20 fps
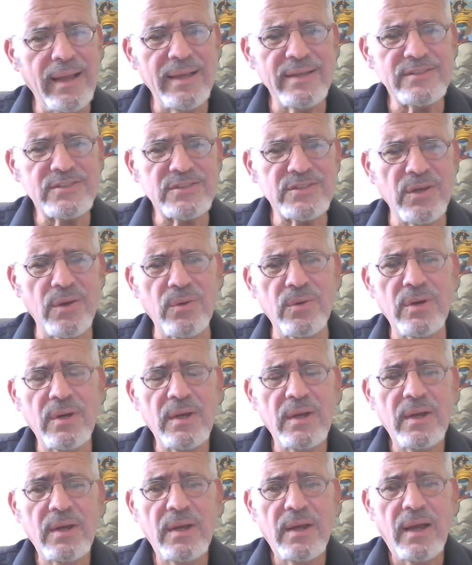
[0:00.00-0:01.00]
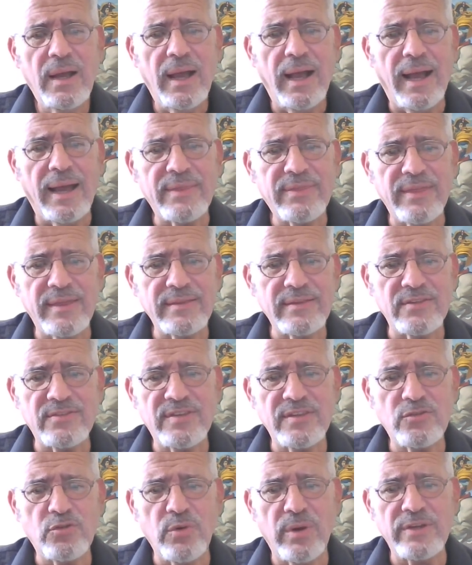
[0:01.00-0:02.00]
So I think the
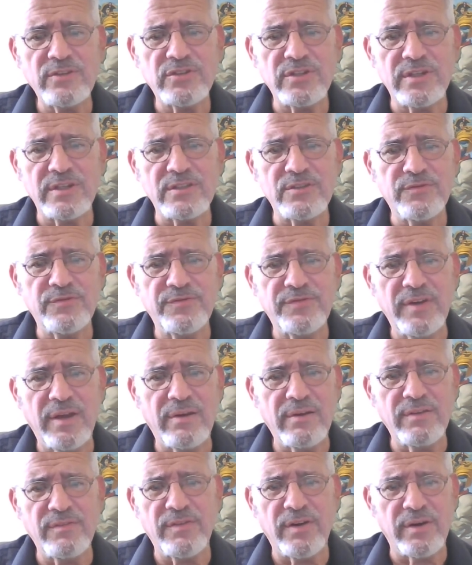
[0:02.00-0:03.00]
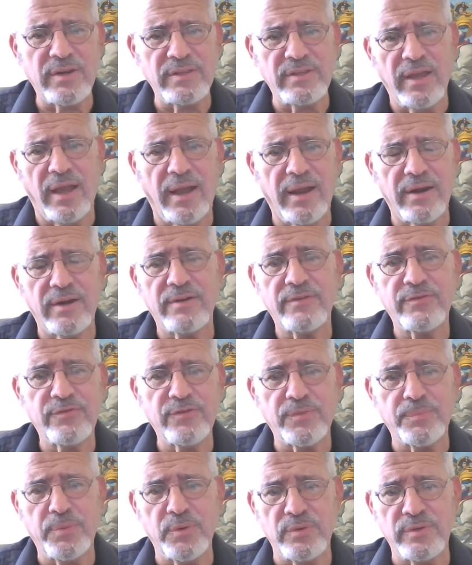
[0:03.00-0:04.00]
situation is very, very dire
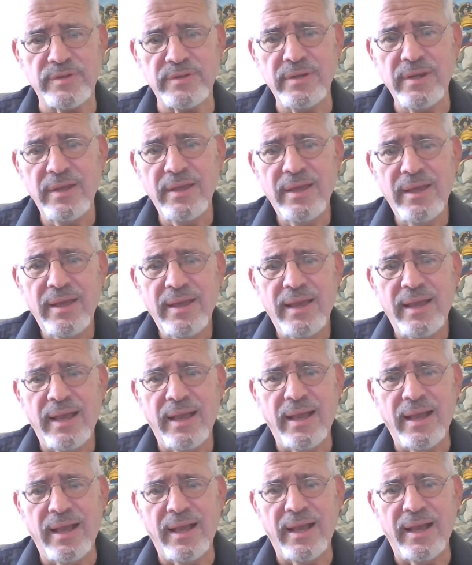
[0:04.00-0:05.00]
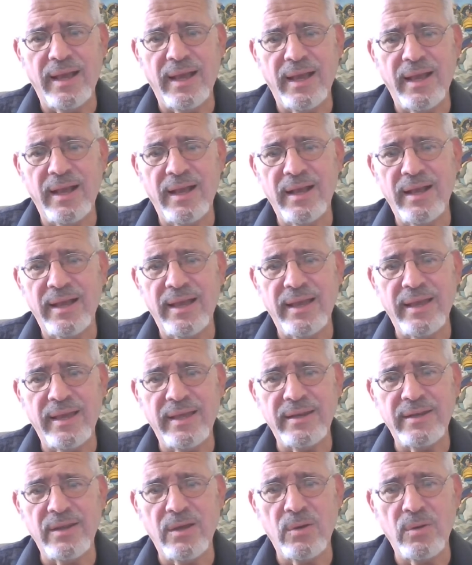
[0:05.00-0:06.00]
for Putin.
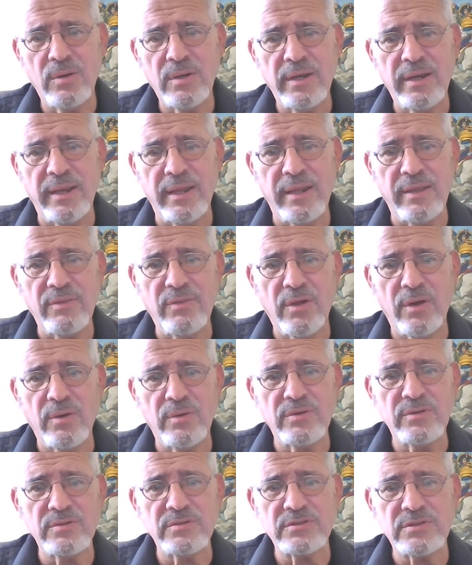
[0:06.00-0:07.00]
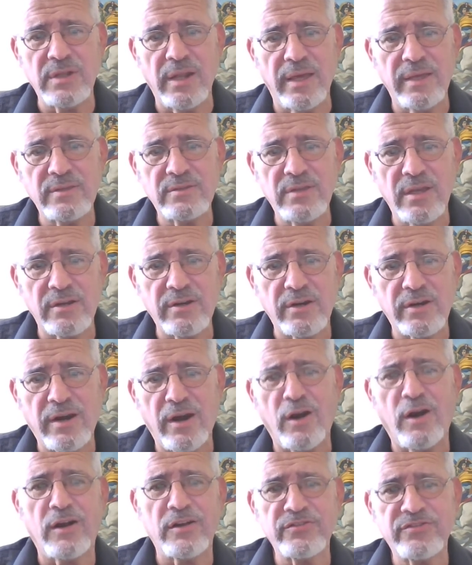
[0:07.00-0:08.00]
And only those like Tucker
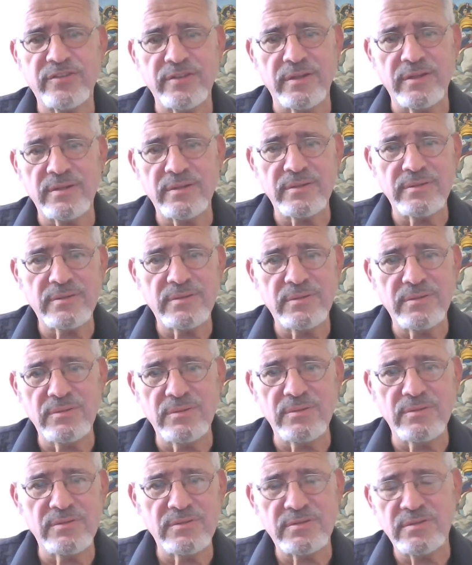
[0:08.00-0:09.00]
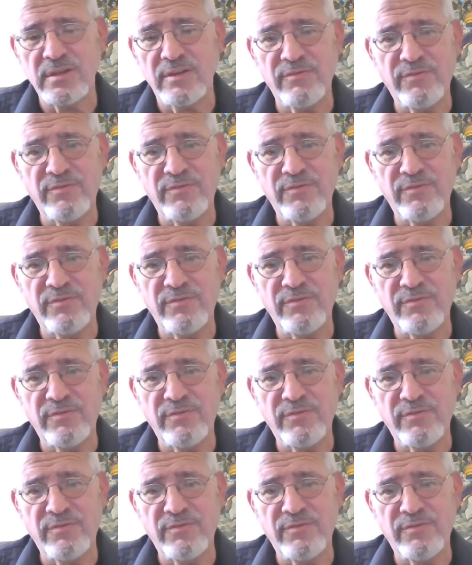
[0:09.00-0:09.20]
Carlson, who's a